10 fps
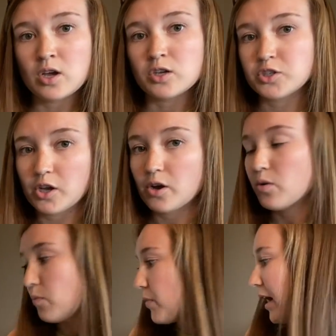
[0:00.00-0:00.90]

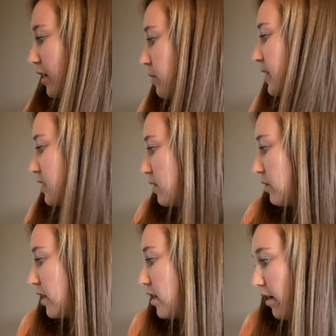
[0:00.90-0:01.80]
So that could be a
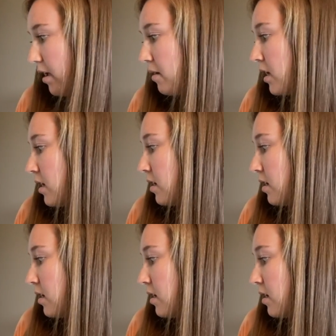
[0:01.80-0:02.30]
similarity.